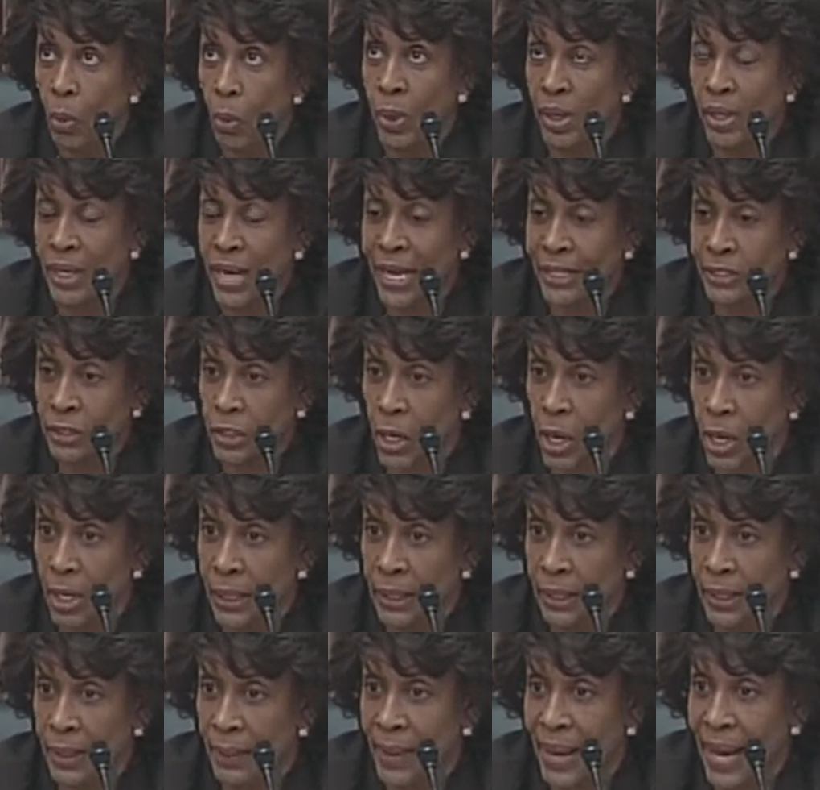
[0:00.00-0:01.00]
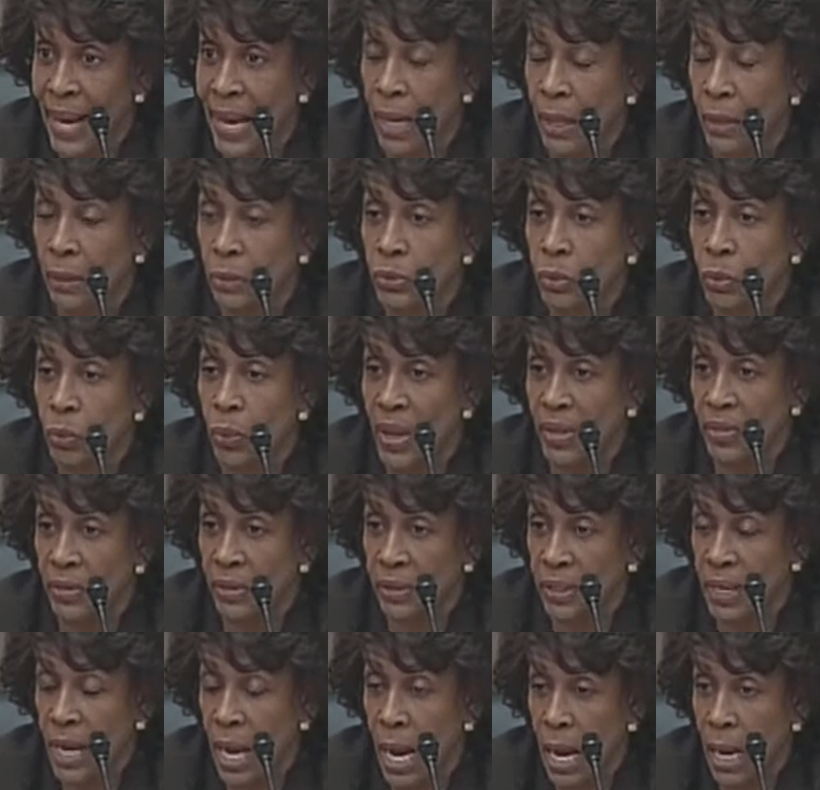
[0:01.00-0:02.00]
We're not talking about
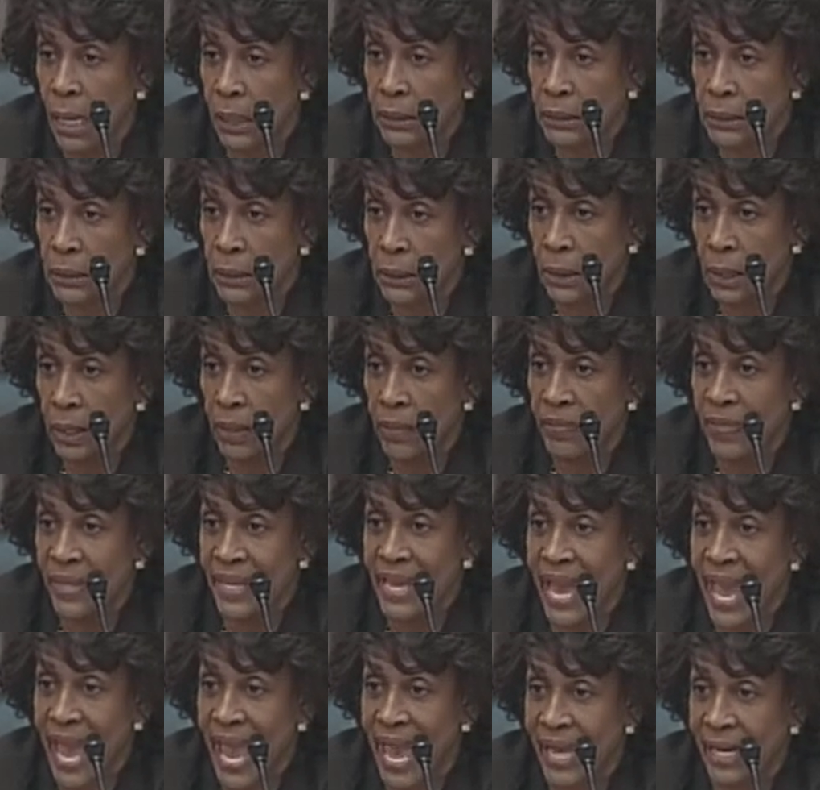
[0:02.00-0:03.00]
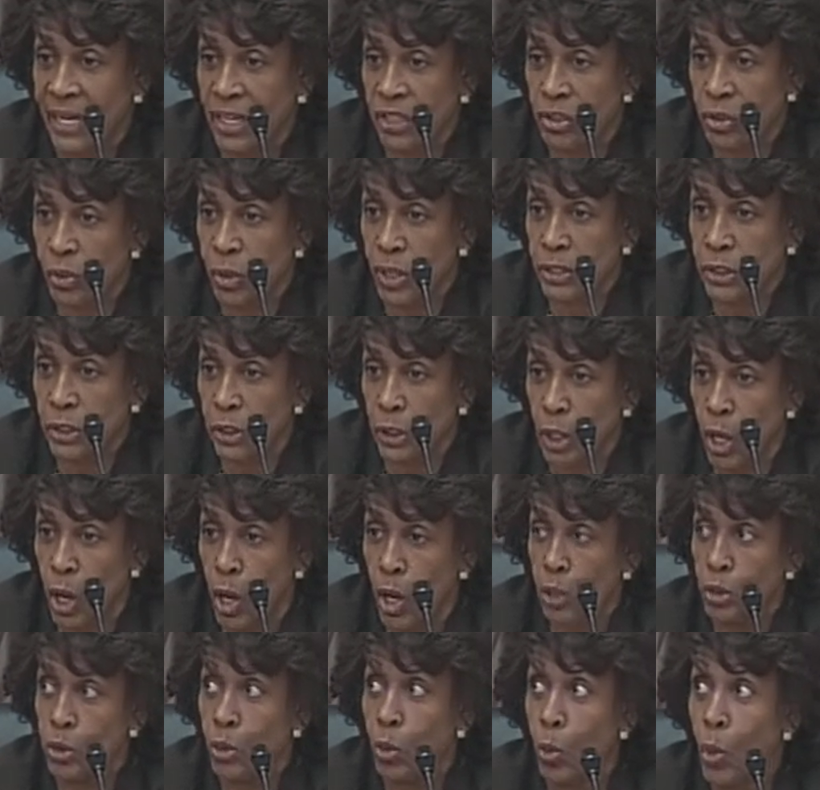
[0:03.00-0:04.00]
whether or not the antitrust
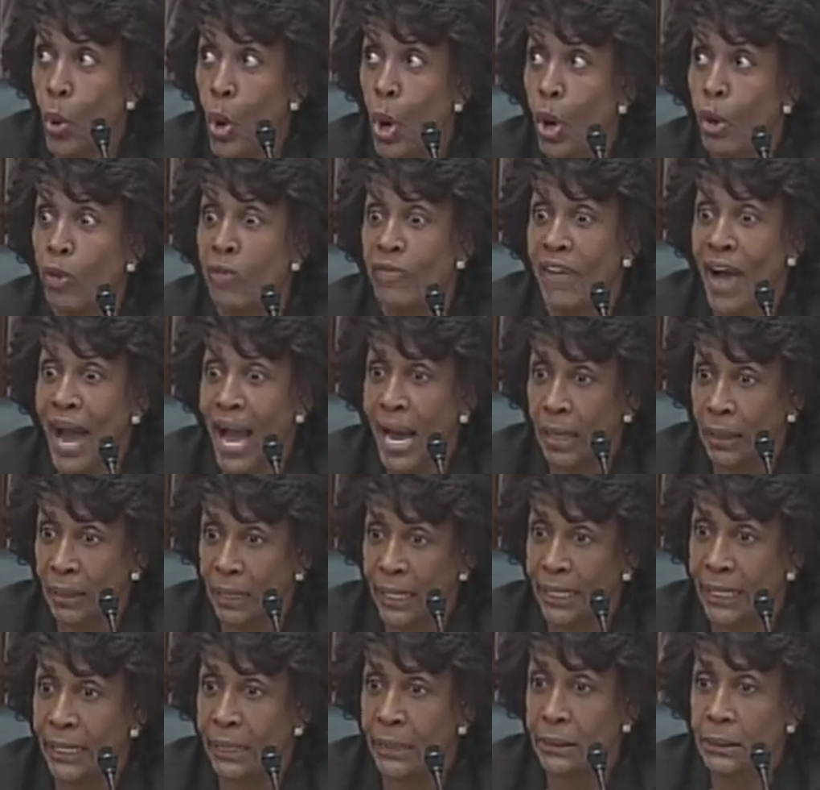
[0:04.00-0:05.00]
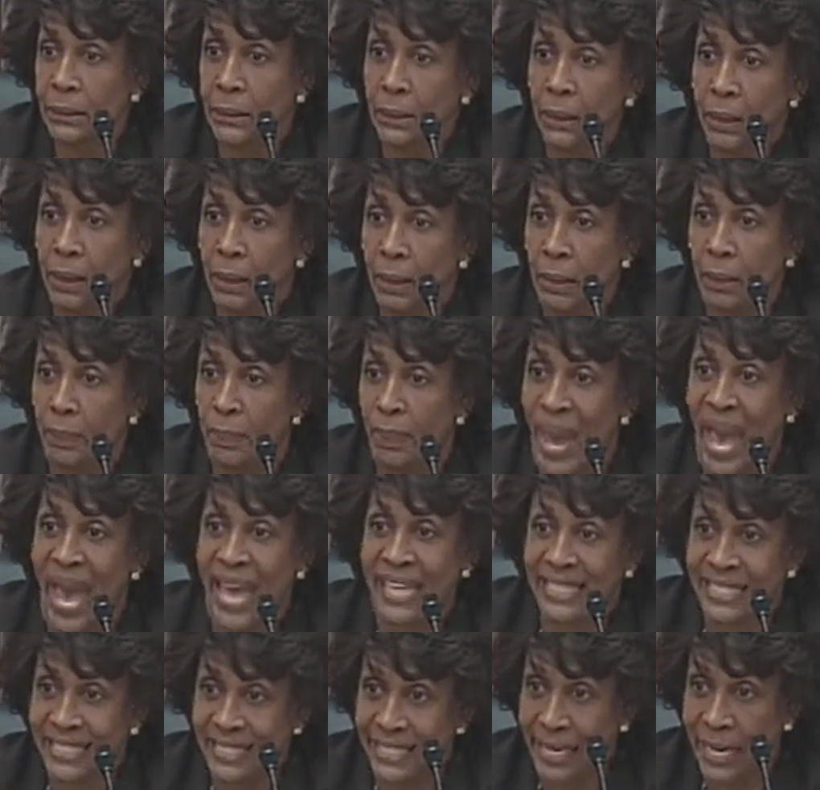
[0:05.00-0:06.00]
laws were violated,
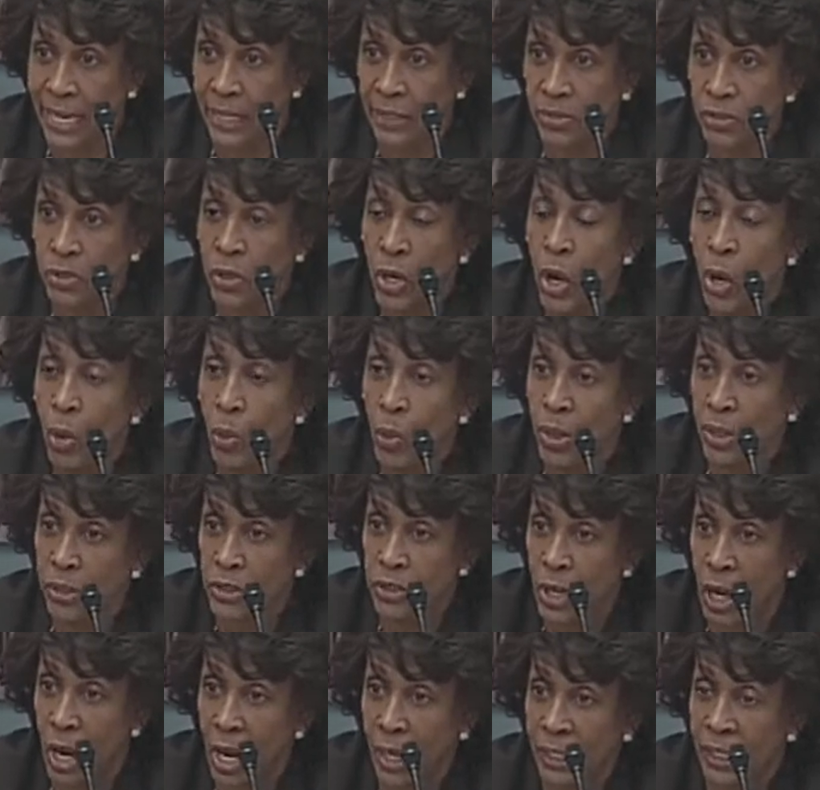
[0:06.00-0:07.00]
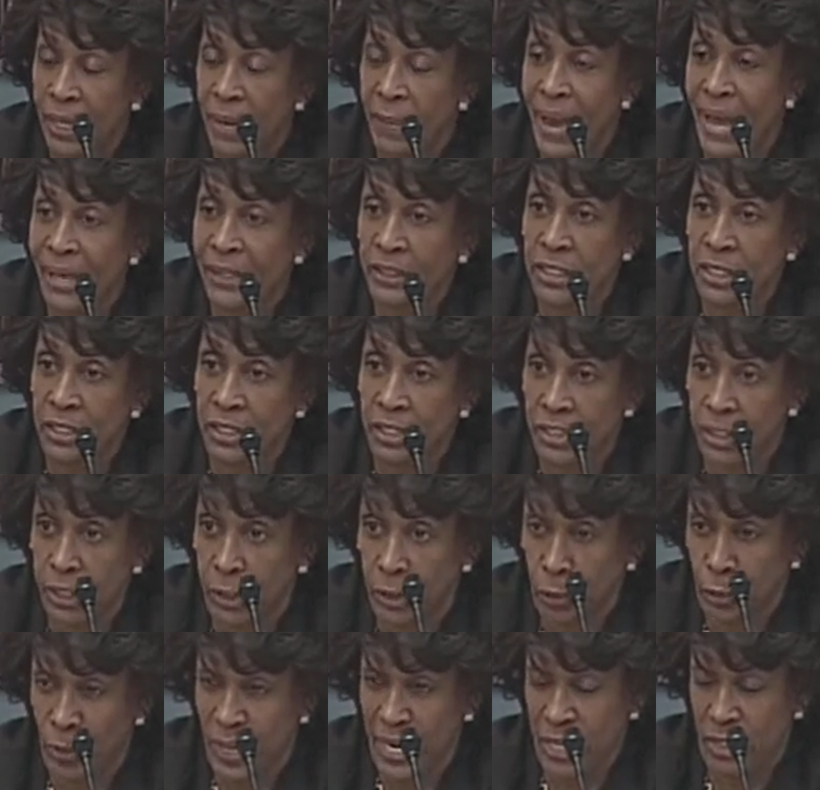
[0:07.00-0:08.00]
past tense. We're talking about
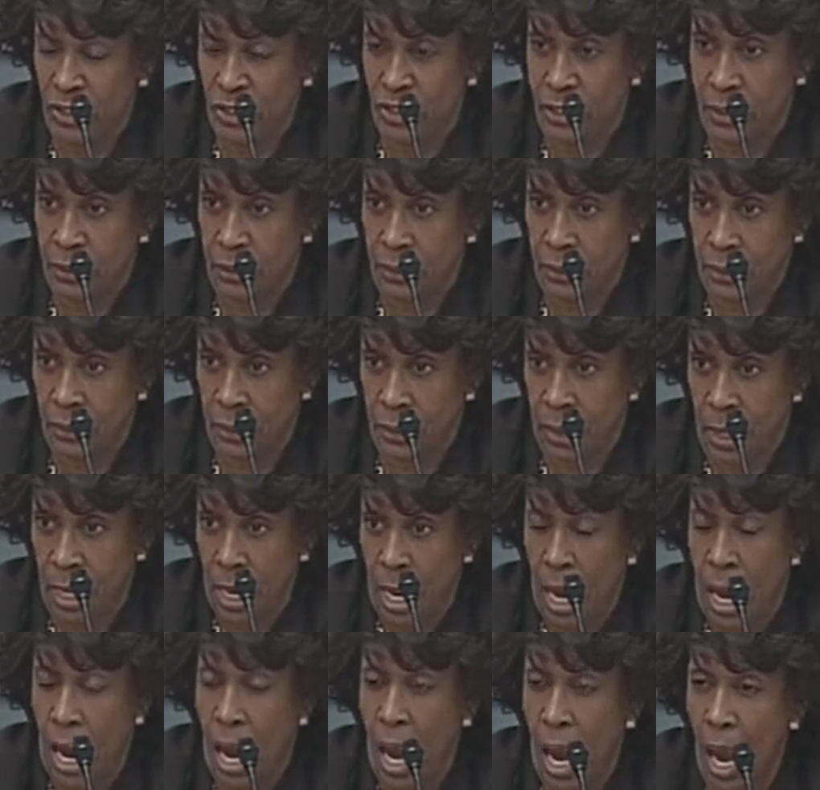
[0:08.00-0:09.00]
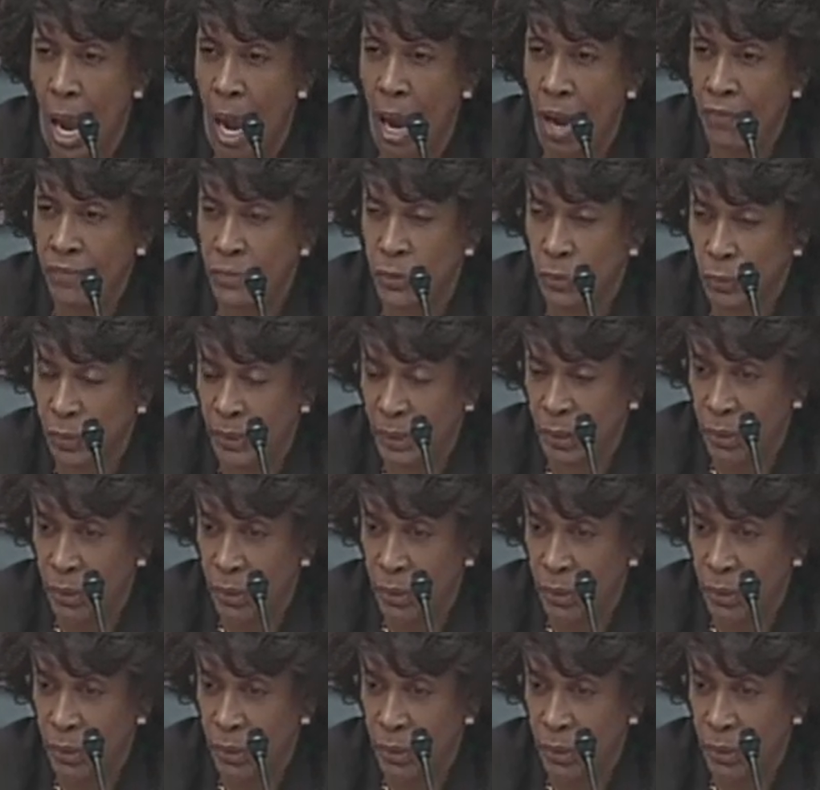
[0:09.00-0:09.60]
consideration of the